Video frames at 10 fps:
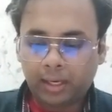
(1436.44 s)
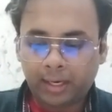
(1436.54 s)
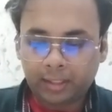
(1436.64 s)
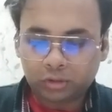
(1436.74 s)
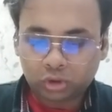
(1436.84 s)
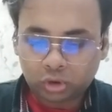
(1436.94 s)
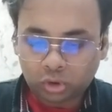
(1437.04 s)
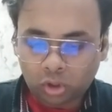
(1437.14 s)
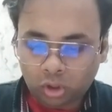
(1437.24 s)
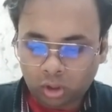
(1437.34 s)
and
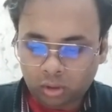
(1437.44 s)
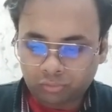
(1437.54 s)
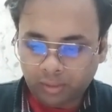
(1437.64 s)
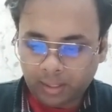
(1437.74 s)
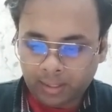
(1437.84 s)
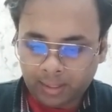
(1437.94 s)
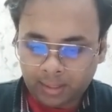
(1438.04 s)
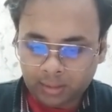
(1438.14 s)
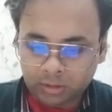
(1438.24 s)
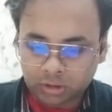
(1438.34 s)
Saurav
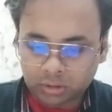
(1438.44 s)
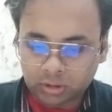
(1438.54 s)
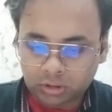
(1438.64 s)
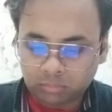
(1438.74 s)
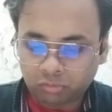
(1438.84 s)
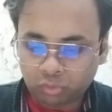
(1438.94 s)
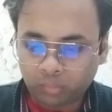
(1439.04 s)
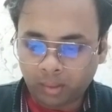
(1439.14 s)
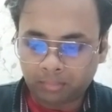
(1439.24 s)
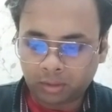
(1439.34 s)
is in the team of
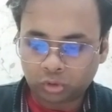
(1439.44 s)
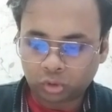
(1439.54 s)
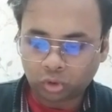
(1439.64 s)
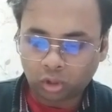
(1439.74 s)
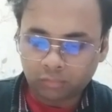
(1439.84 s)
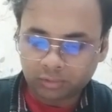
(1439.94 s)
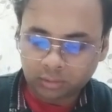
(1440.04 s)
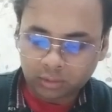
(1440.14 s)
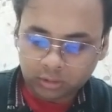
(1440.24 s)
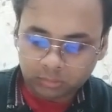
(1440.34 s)
two members. So Saurav
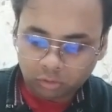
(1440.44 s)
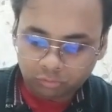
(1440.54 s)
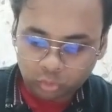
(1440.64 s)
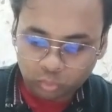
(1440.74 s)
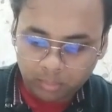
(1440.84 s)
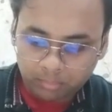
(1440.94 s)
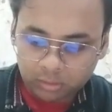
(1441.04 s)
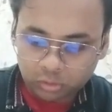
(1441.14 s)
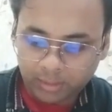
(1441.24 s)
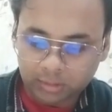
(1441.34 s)
is in the team of two
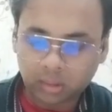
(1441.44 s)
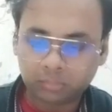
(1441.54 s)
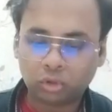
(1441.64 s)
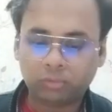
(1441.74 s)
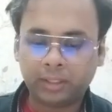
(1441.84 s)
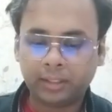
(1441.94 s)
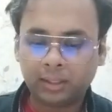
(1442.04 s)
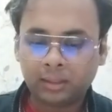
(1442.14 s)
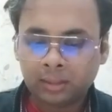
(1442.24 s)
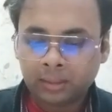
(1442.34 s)
members. So S comes over
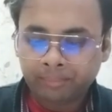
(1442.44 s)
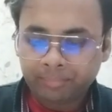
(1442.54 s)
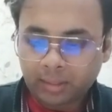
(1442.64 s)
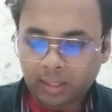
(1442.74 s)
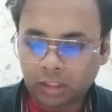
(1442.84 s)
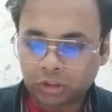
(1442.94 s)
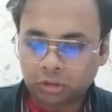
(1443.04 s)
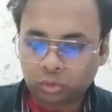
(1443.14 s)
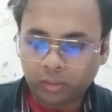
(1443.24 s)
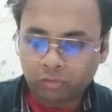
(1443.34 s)
here, and
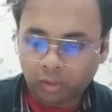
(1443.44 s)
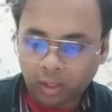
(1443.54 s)
Chintu and